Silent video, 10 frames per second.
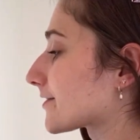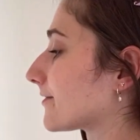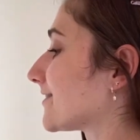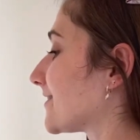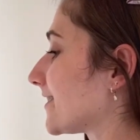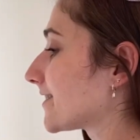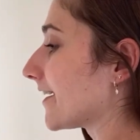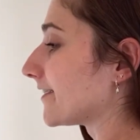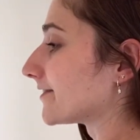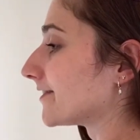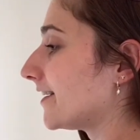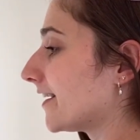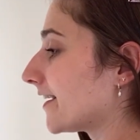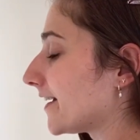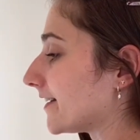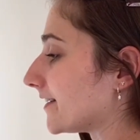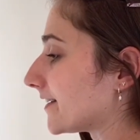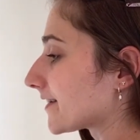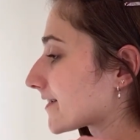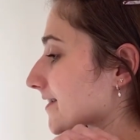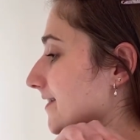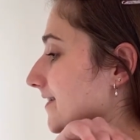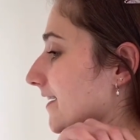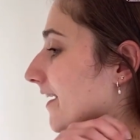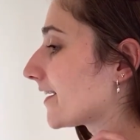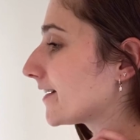shoulder detail in this design.